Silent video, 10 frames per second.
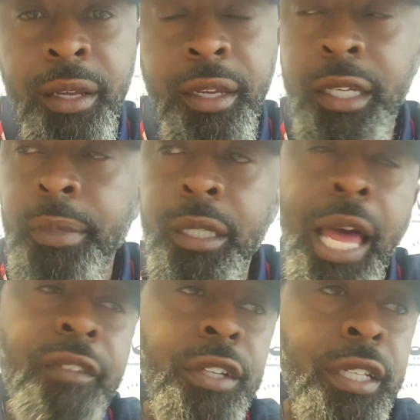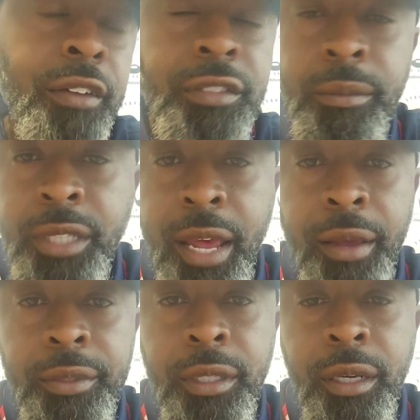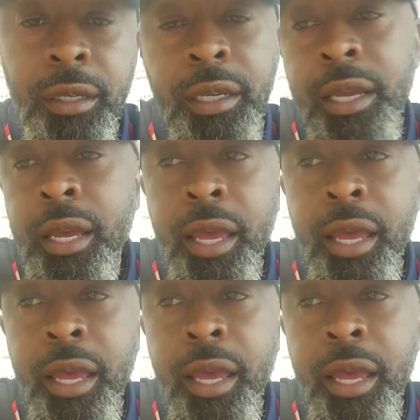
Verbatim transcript: It could be life or death sometimes. Uh,